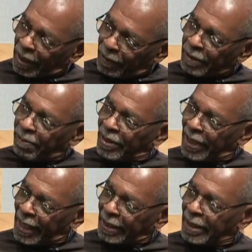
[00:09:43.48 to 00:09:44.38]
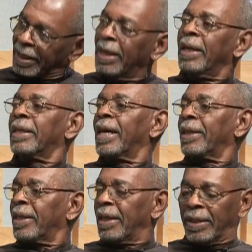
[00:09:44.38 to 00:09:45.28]
was protecting,
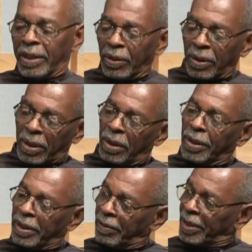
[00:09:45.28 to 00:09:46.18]
that the neo-colonial